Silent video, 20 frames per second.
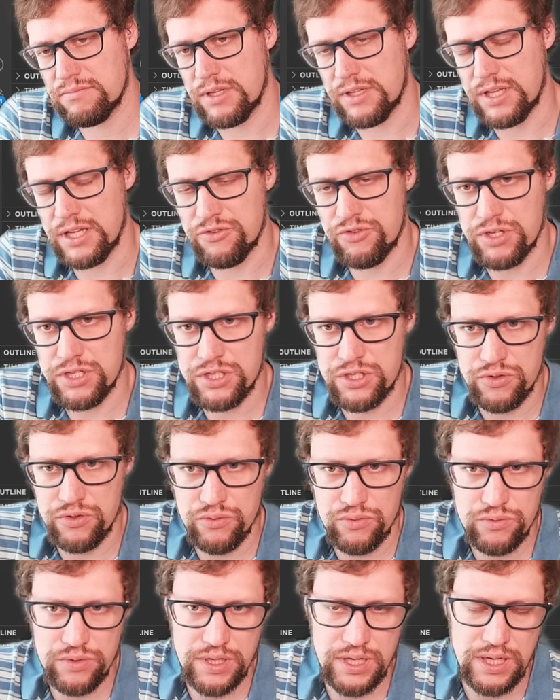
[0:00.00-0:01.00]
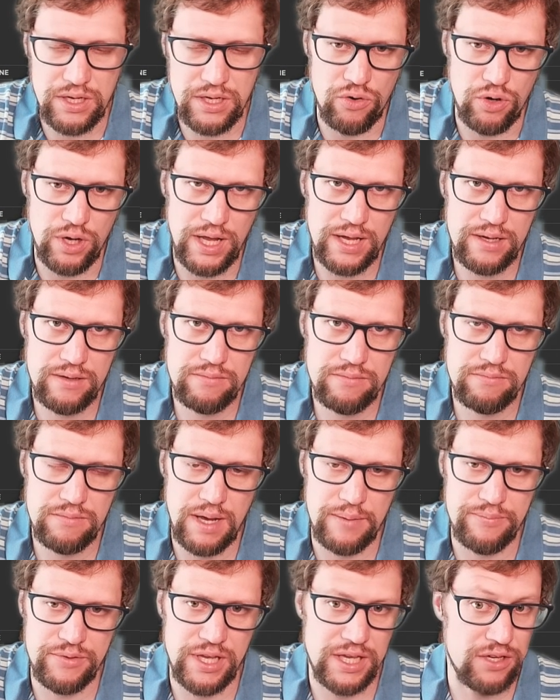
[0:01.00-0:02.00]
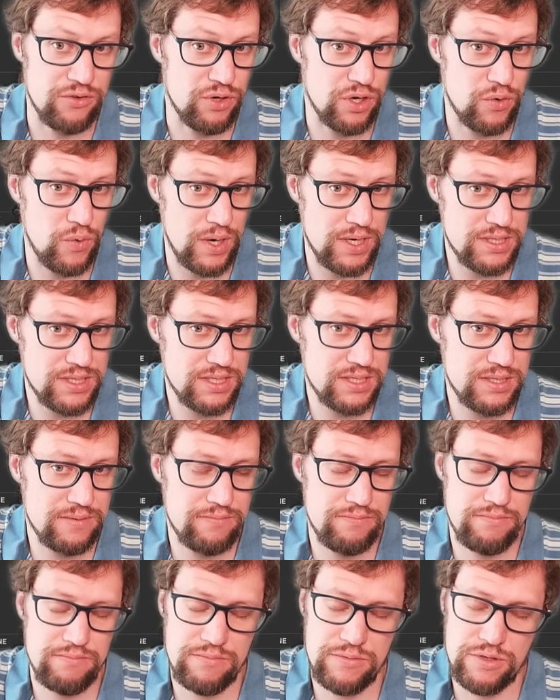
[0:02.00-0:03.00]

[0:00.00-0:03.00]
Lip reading: that interests you in Golang. I'm taking requests.